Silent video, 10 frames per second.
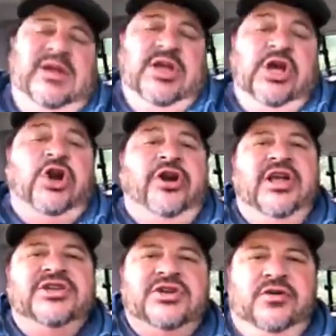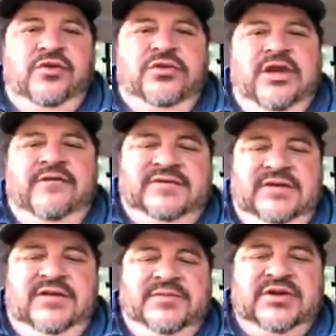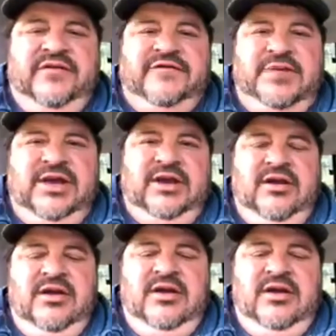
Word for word: incarnation of who they see themselves being.